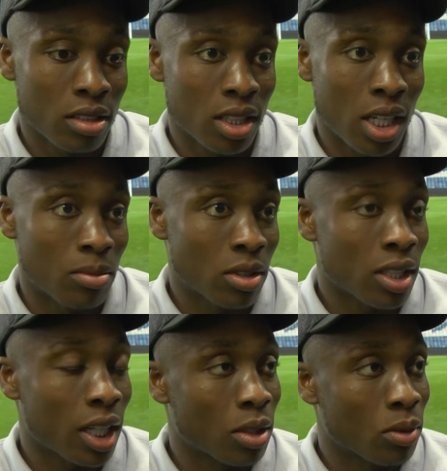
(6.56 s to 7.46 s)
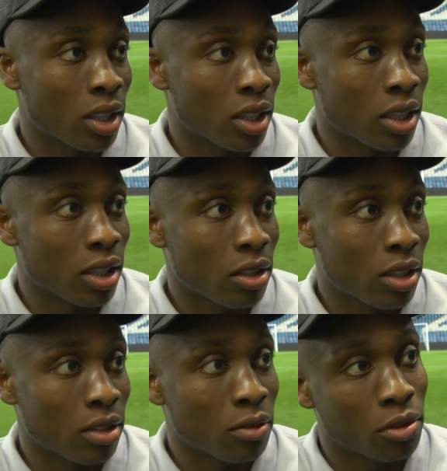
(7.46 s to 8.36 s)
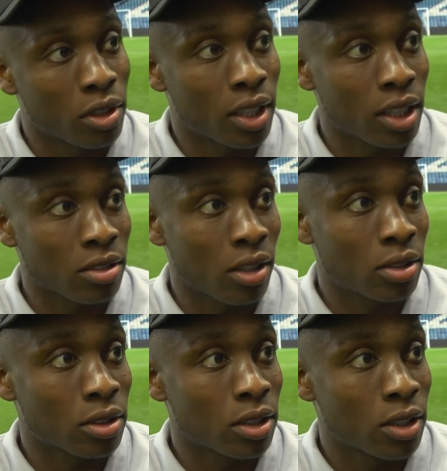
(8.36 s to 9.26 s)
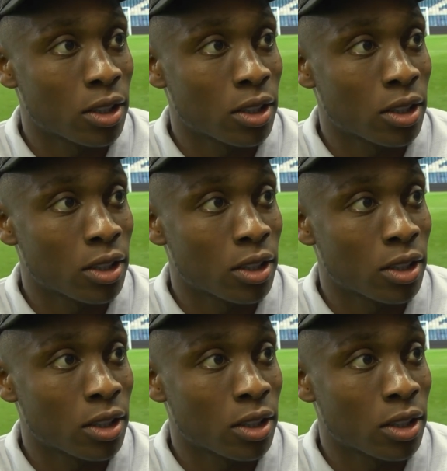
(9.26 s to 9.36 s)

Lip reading: yeah, I'm just glad we're in and through the next round.